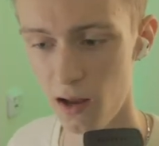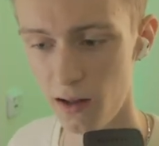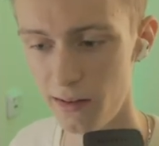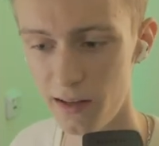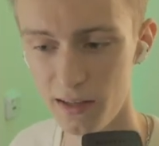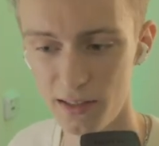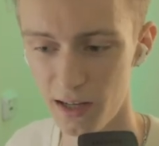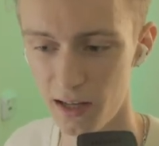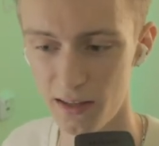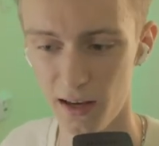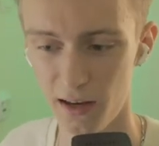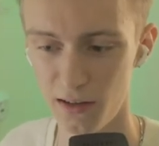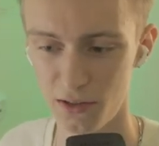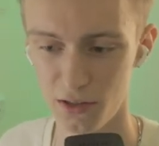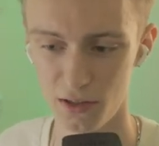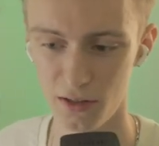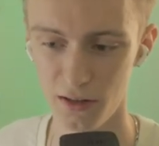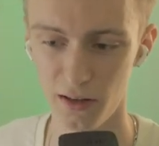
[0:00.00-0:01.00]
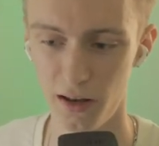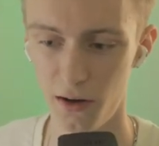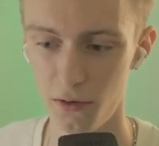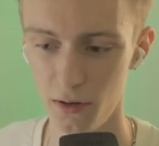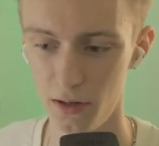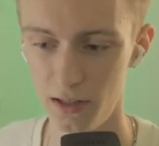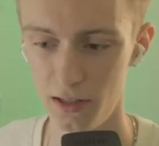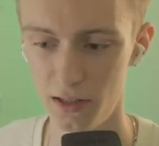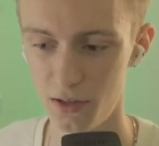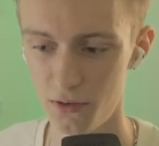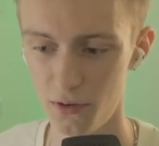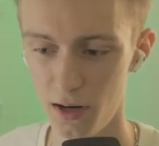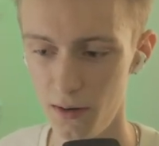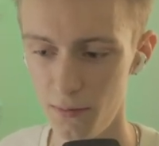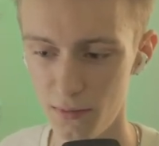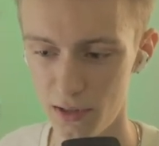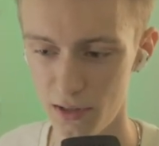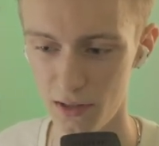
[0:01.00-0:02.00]
this setting just literally
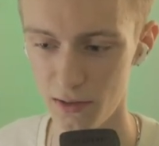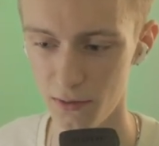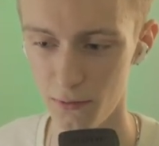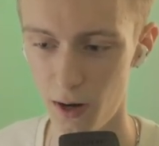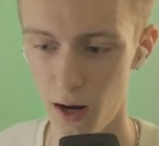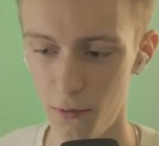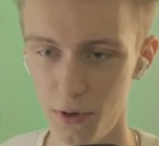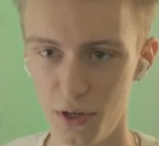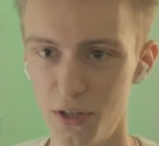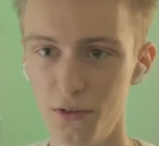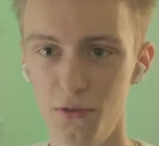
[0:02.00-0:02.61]
screams, why would